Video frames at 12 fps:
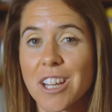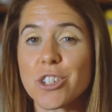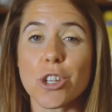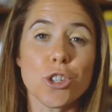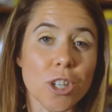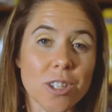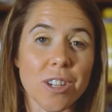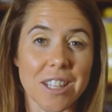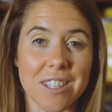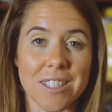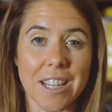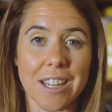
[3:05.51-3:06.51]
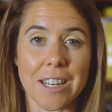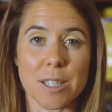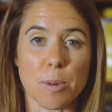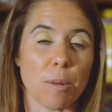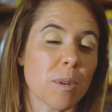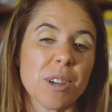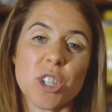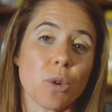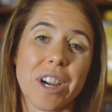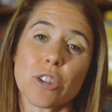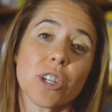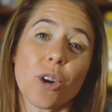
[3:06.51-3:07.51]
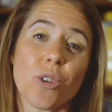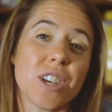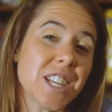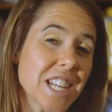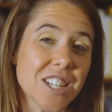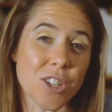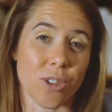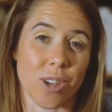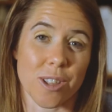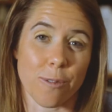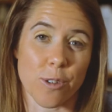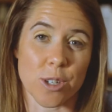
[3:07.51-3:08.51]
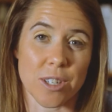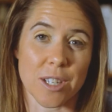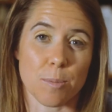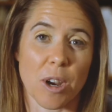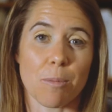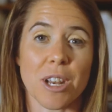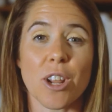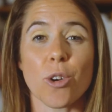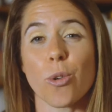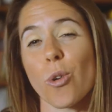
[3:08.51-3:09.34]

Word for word: to just look at the second experiment because you actually don't need to look at the first experiment in